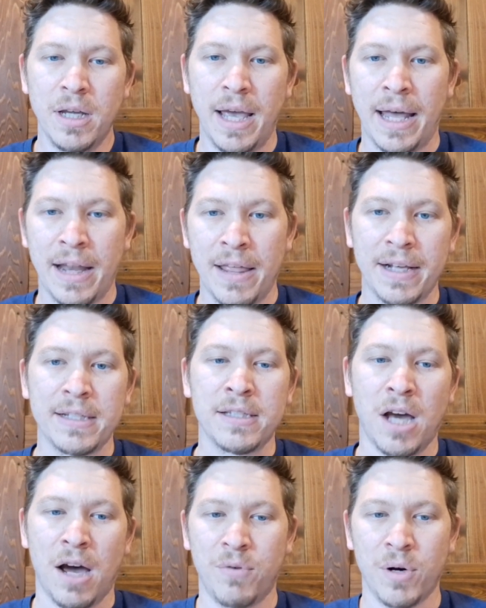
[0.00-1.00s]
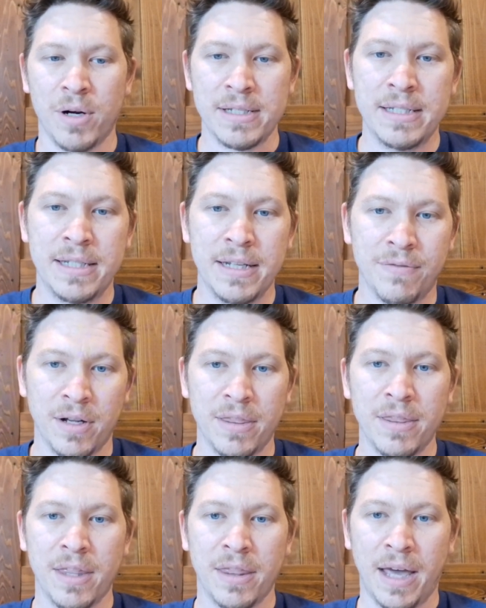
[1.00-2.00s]
And I think software is
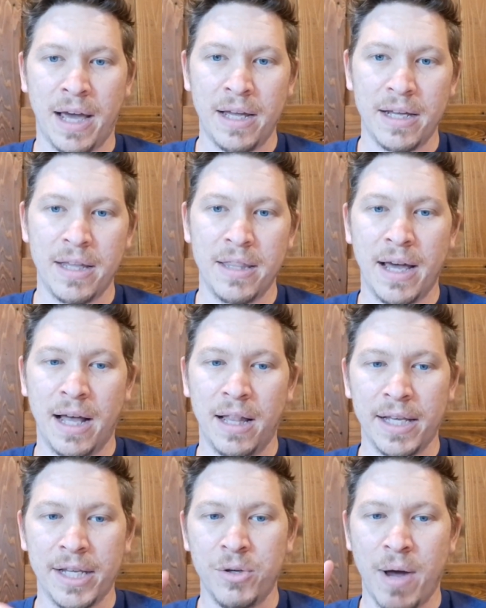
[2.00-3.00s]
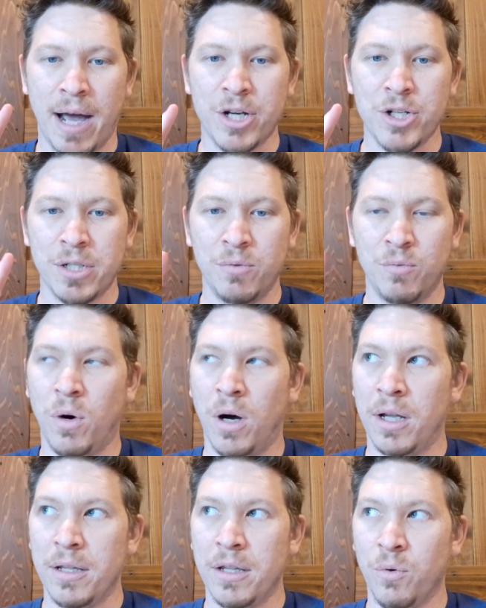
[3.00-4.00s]
different than that, in that like you actually
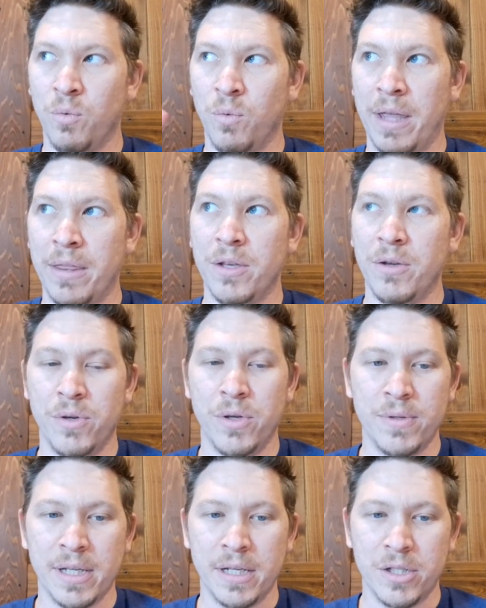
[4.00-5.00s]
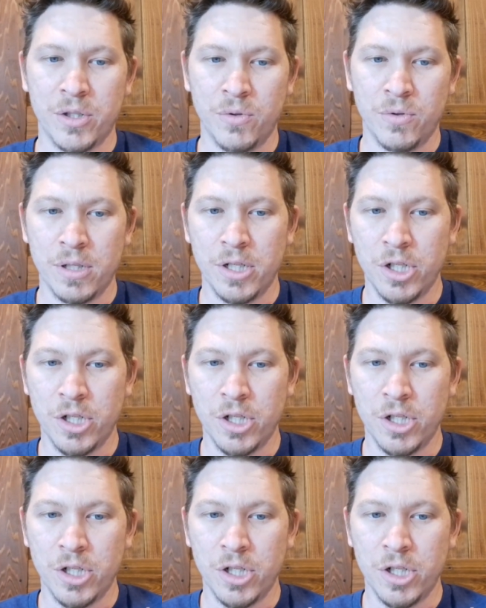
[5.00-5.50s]
want the way that you use it to